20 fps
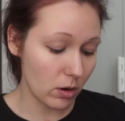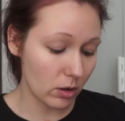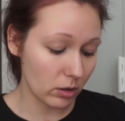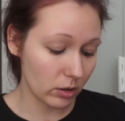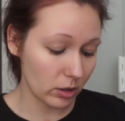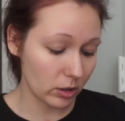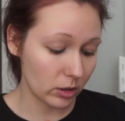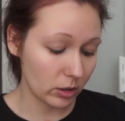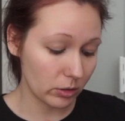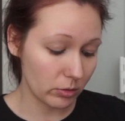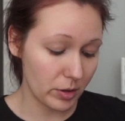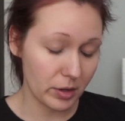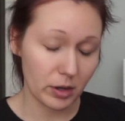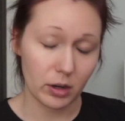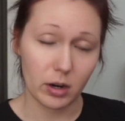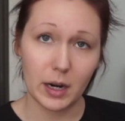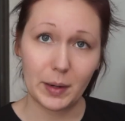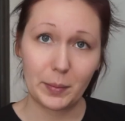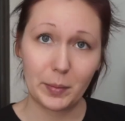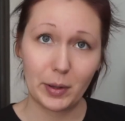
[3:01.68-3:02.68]
all are gluing
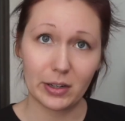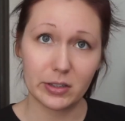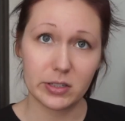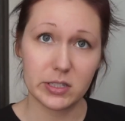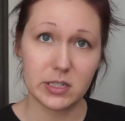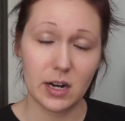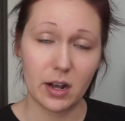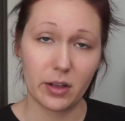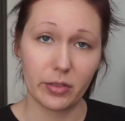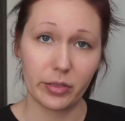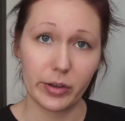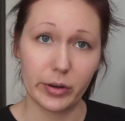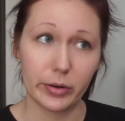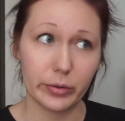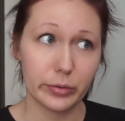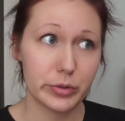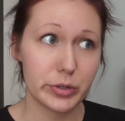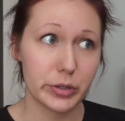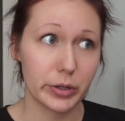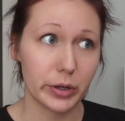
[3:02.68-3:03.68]
your eyebrows down though,
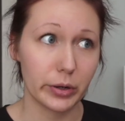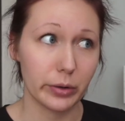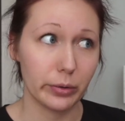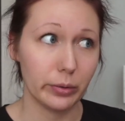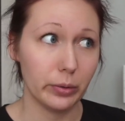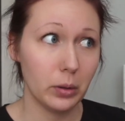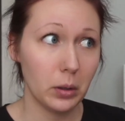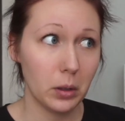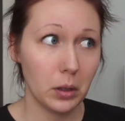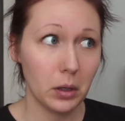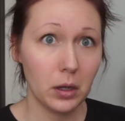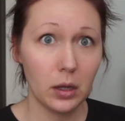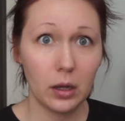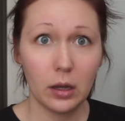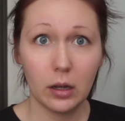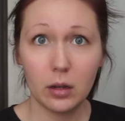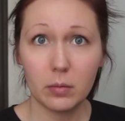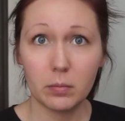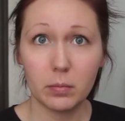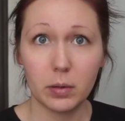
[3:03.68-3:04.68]
so,
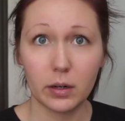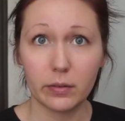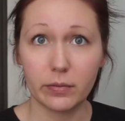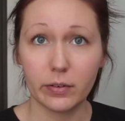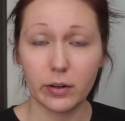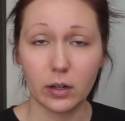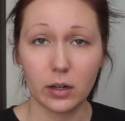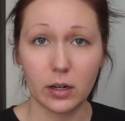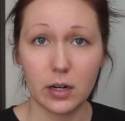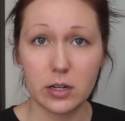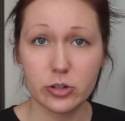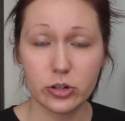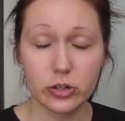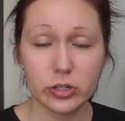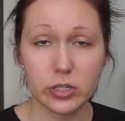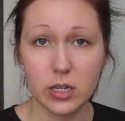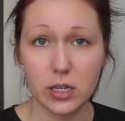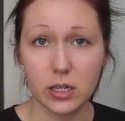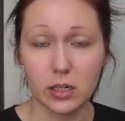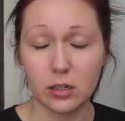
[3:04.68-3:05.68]
but if you're
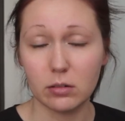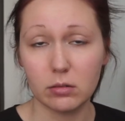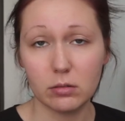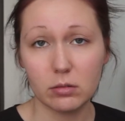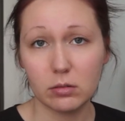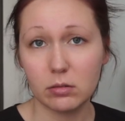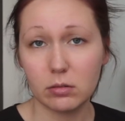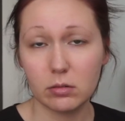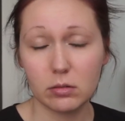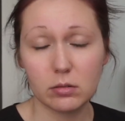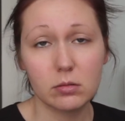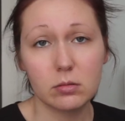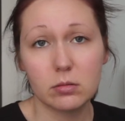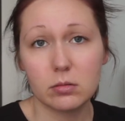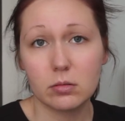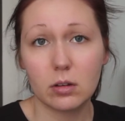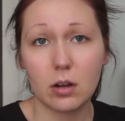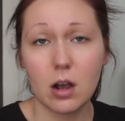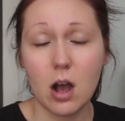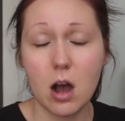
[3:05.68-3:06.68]
interested,
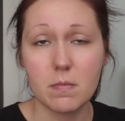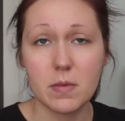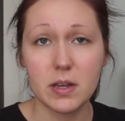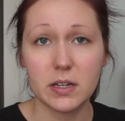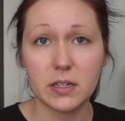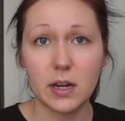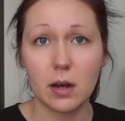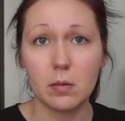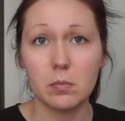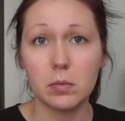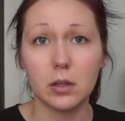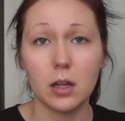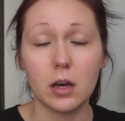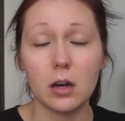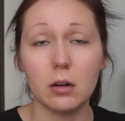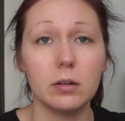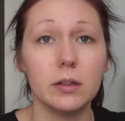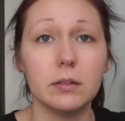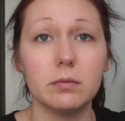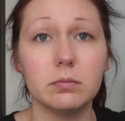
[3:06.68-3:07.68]
comment down
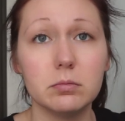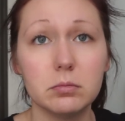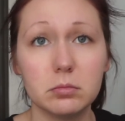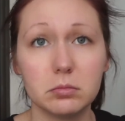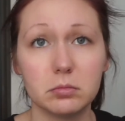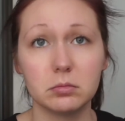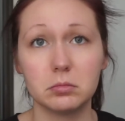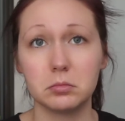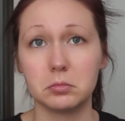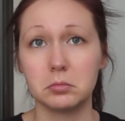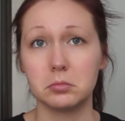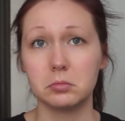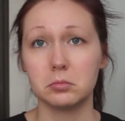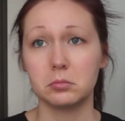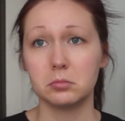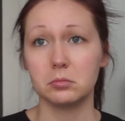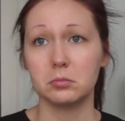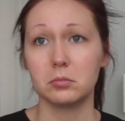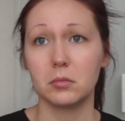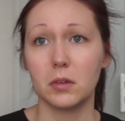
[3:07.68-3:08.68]
below and
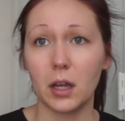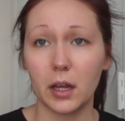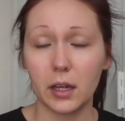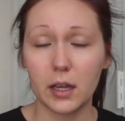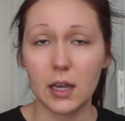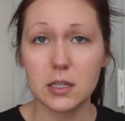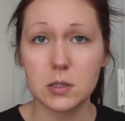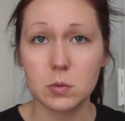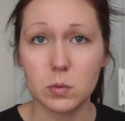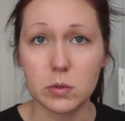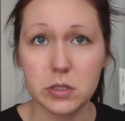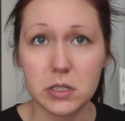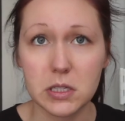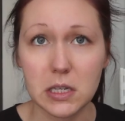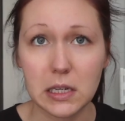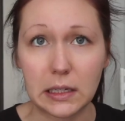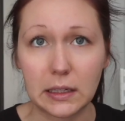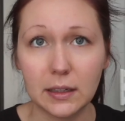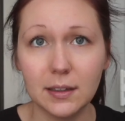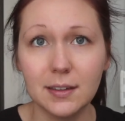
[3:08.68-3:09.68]
I guess we'll
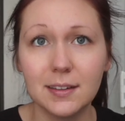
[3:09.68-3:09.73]
see.